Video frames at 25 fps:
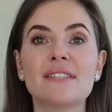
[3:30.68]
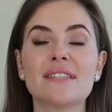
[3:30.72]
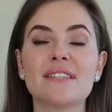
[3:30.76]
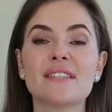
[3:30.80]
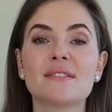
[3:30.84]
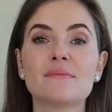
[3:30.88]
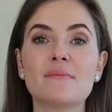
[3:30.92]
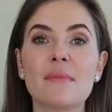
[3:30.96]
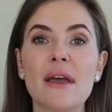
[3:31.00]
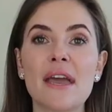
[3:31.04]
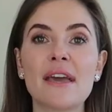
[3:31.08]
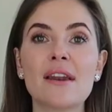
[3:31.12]
is
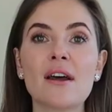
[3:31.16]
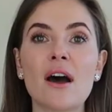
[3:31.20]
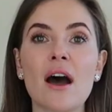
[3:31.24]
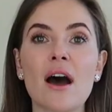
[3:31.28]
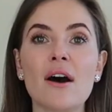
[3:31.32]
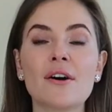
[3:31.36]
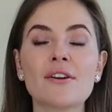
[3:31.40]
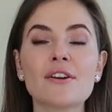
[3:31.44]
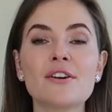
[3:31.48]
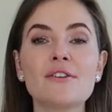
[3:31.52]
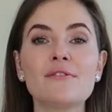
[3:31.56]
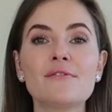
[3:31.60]
made
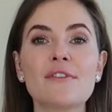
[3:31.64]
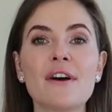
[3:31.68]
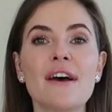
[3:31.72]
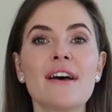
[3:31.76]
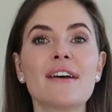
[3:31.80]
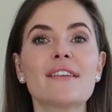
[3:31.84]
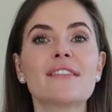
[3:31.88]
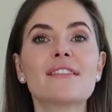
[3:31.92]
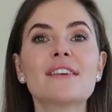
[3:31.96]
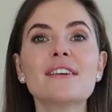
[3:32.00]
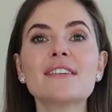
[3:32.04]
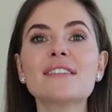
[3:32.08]
out of.
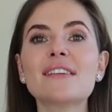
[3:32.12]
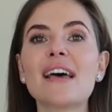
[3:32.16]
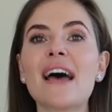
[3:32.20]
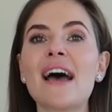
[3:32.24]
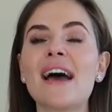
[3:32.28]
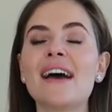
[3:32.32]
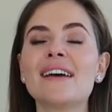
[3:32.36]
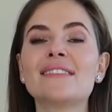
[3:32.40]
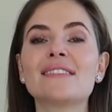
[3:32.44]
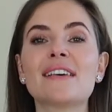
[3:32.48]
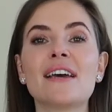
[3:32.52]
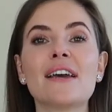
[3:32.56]
This
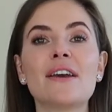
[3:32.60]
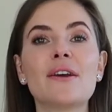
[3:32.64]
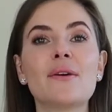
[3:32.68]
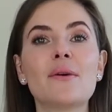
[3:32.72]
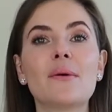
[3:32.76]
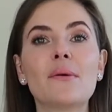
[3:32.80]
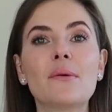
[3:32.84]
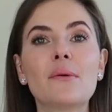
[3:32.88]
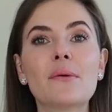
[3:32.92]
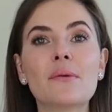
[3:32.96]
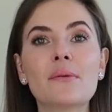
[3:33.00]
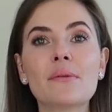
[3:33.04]
adds a
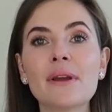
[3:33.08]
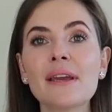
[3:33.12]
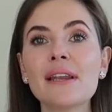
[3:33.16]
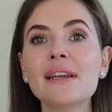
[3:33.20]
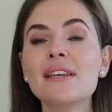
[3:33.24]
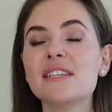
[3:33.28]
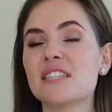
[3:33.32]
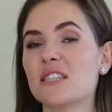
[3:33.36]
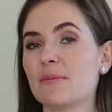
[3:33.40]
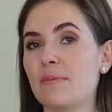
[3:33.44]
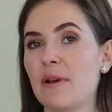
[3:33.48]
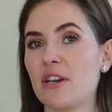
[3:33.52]

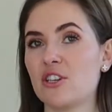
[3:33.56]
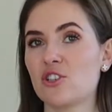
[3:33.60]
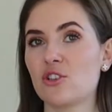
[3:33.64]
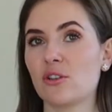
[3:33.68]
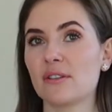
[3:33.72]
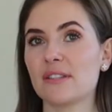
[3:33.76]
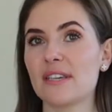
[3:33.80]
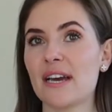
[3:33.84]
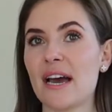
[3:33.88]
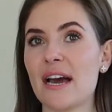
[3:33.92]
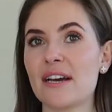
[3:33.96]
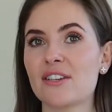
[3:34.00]
really special
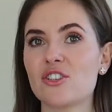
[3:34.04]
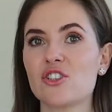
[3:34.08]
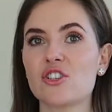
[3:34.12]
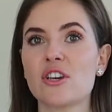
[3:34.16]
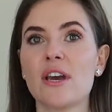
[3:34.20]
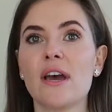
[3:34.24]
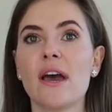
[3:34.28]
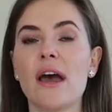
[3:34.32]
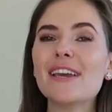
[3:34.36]
touch.